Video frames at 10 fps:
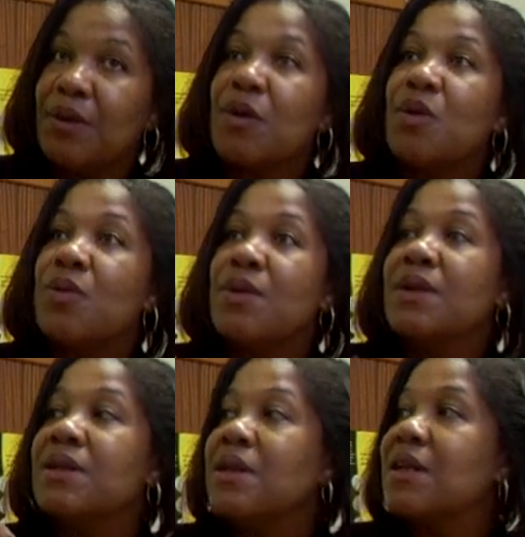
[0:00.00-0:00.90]
we
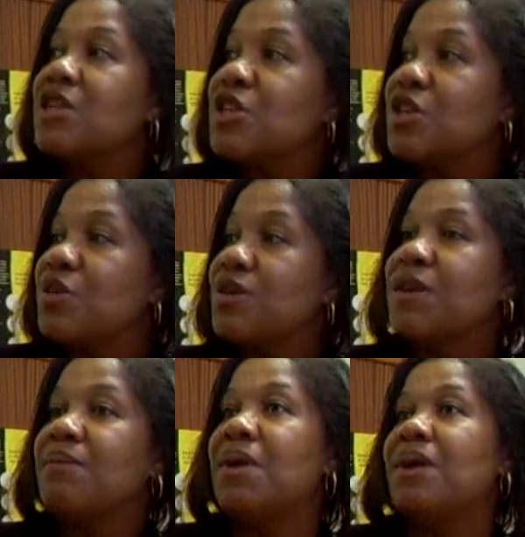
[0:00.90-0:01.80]
then share it
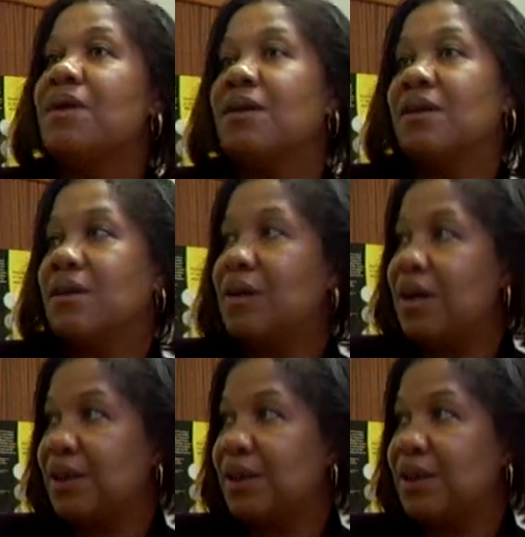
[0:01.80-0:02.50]
among us.